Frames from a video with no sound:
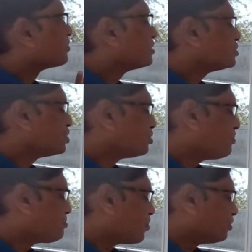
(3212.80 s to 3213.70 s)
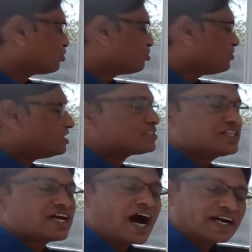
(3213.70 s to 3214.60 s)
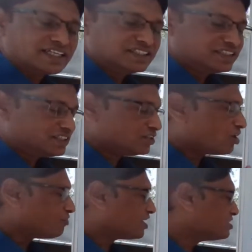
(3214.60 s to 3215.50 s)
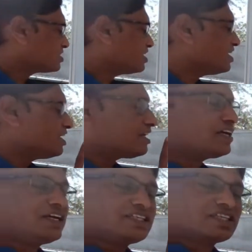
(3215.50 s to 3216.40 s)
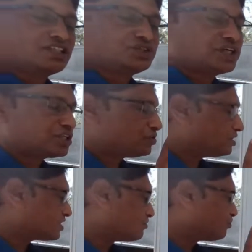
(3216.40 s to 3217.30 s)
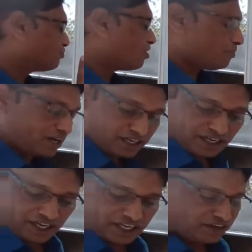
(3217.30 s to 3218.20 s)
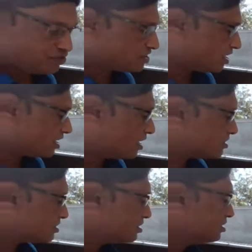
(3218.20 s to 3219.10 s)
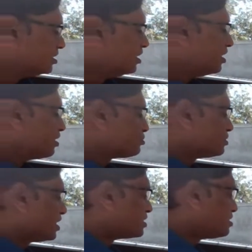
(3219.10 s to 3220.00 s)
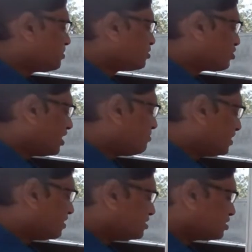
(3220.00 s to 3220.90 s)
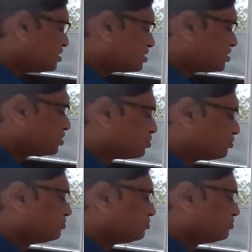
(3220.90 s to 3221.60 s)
C2V point group is the identity, or we can say E is conjugate to itself to form an individual class. Now next symmetry element is the C2.